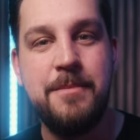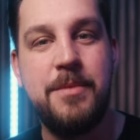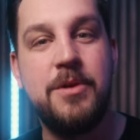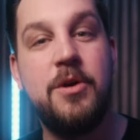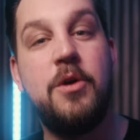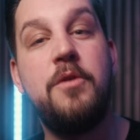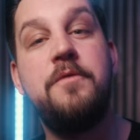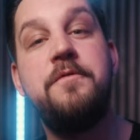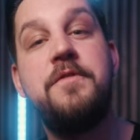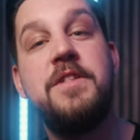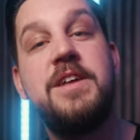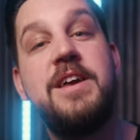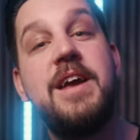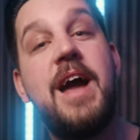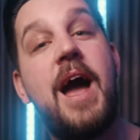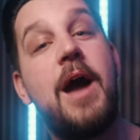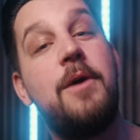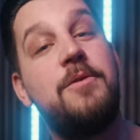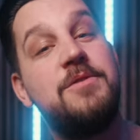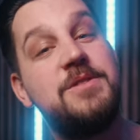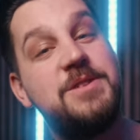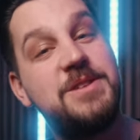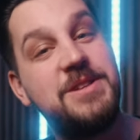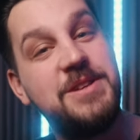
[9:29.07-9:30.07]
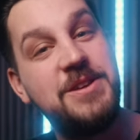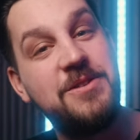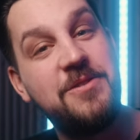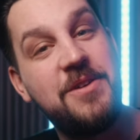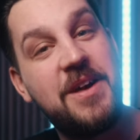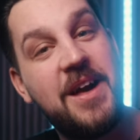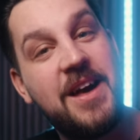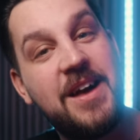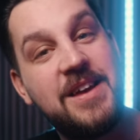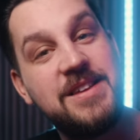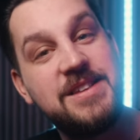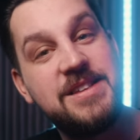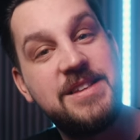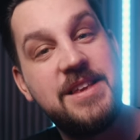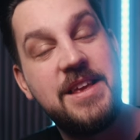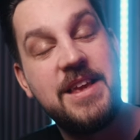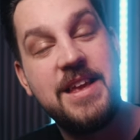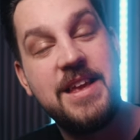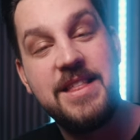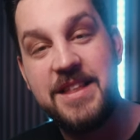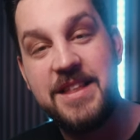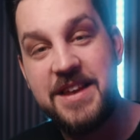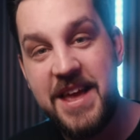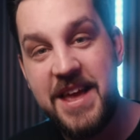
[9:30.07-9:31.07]
But hopefully I will see you guys
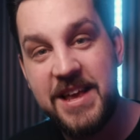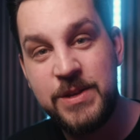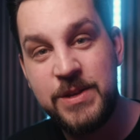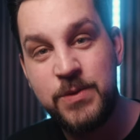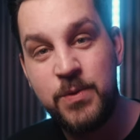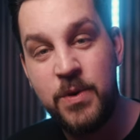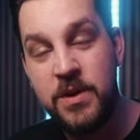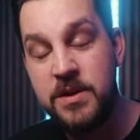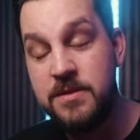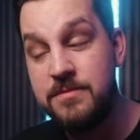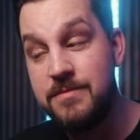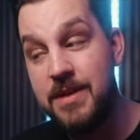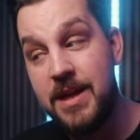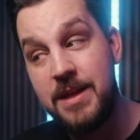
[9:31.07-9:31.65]
in the next one,